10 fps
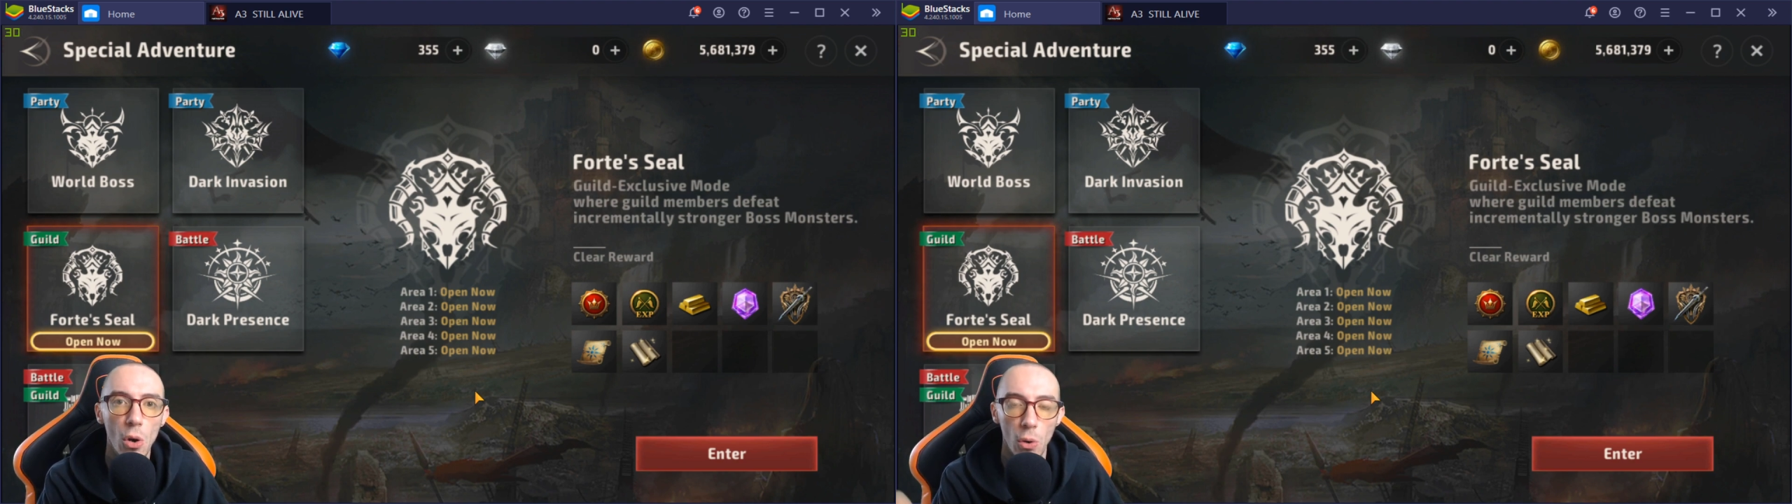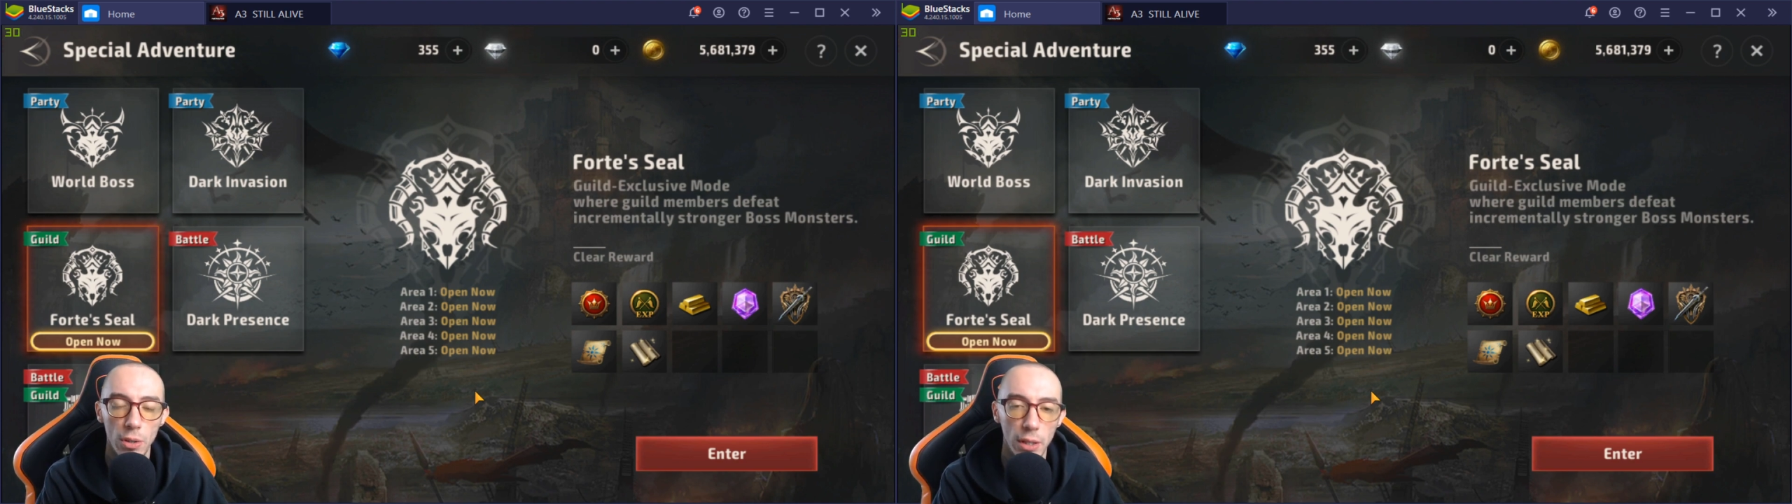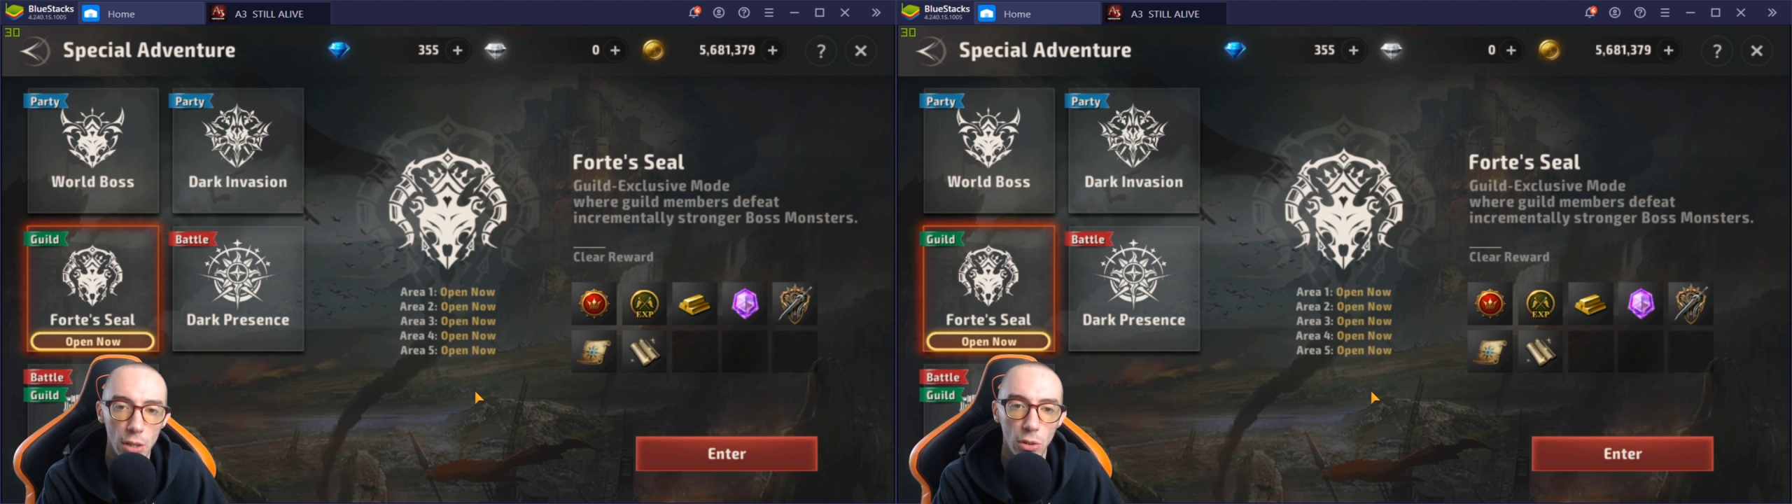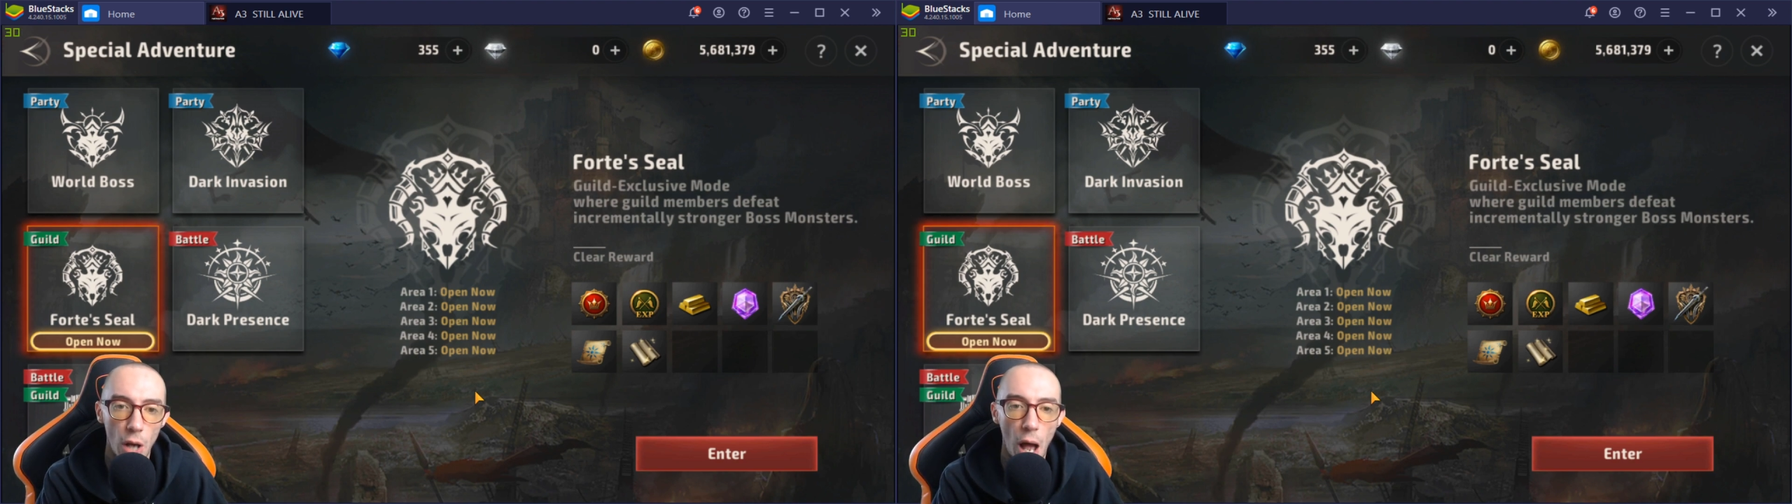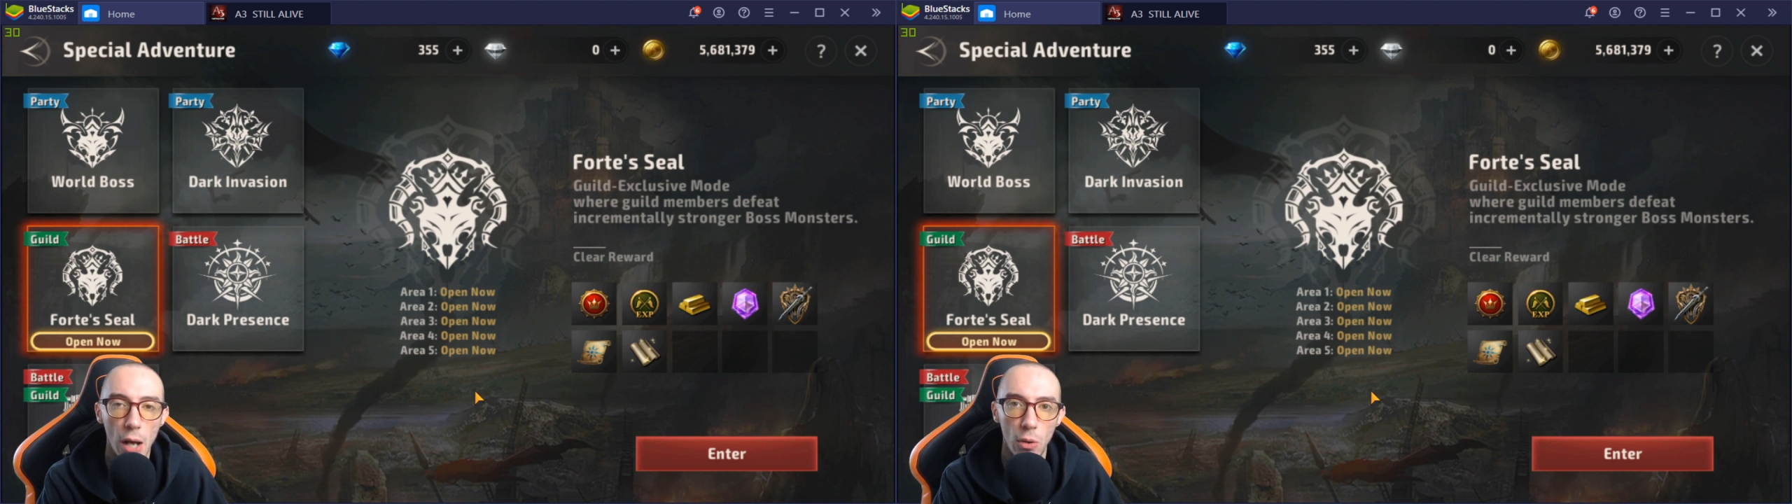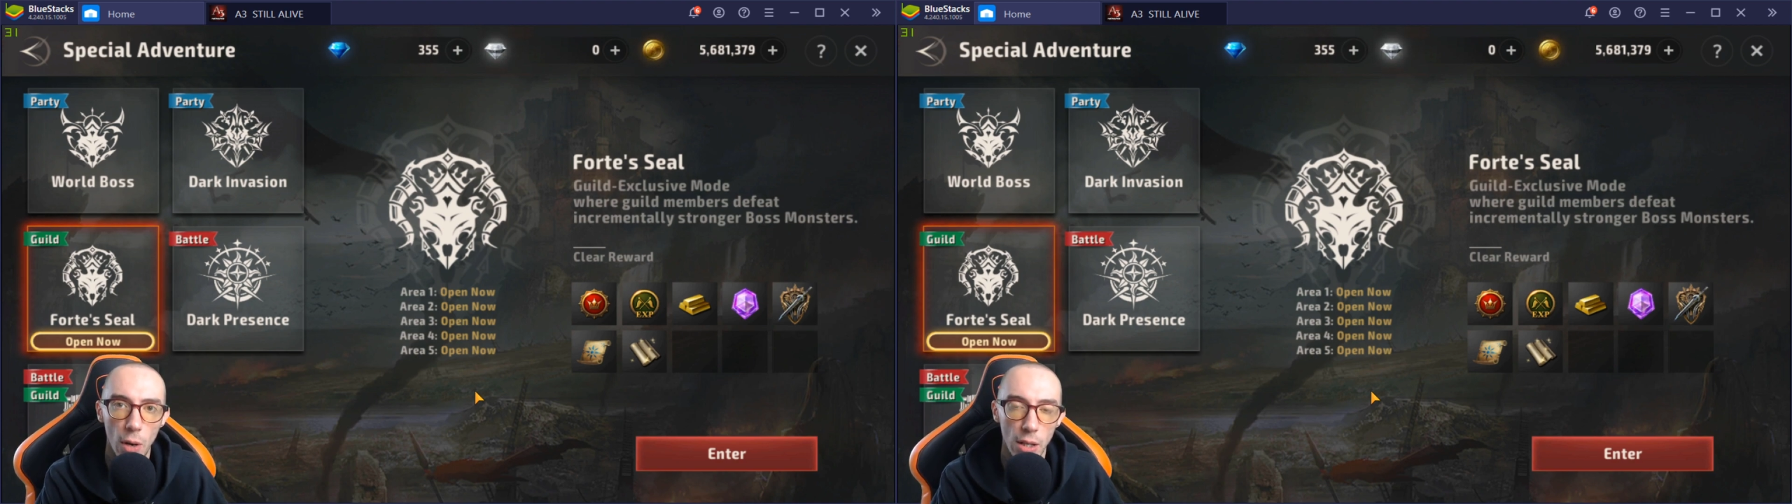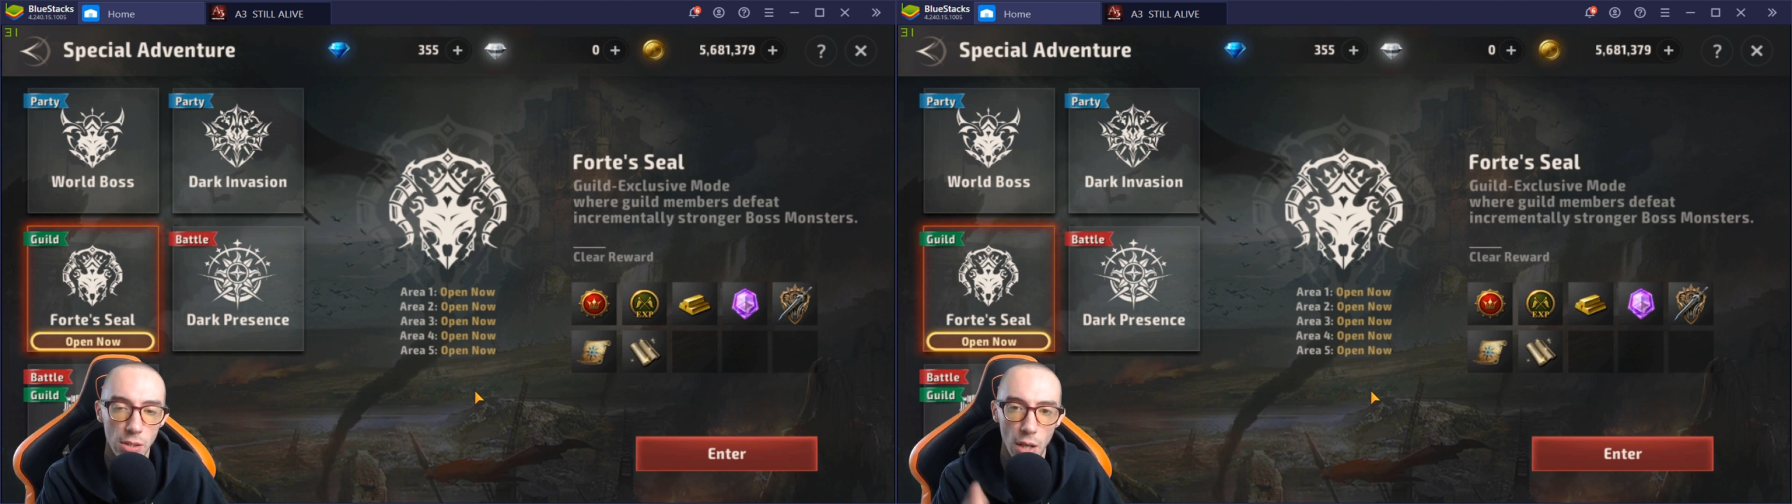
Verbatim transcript: on the guild conquest